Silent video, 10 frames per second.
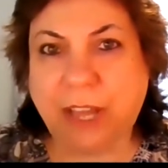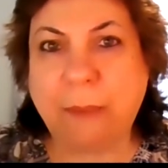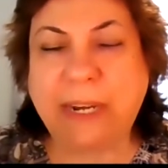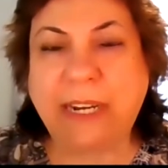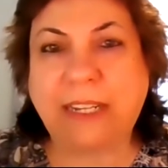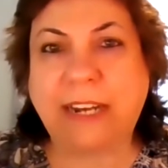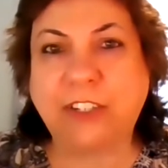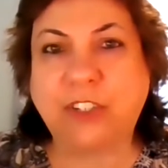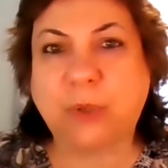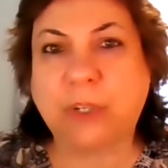I'm in Atlanta,
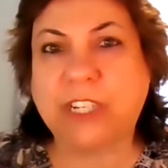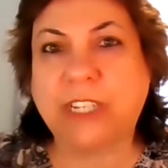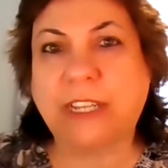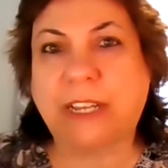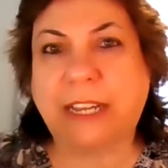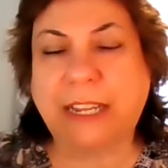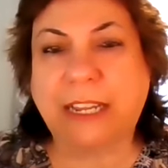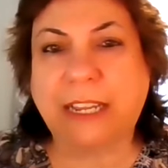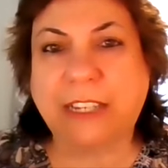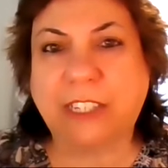Georgia. I,
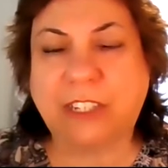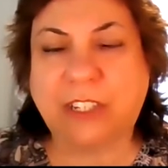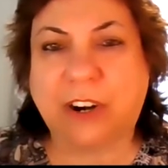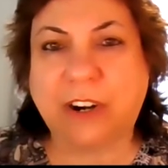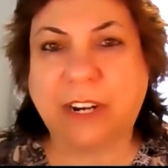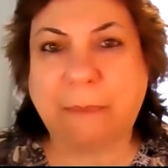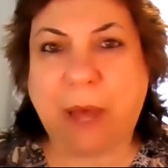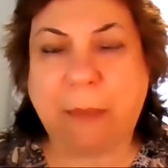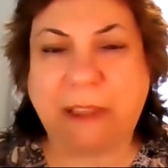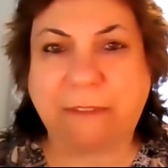I actually started, I
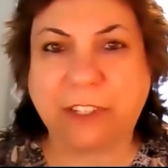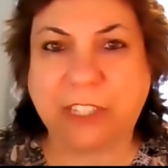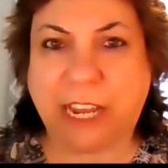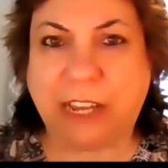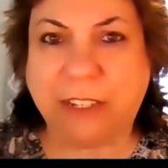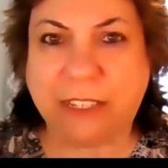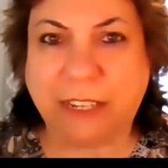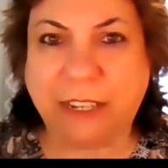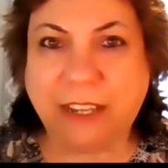bought my first house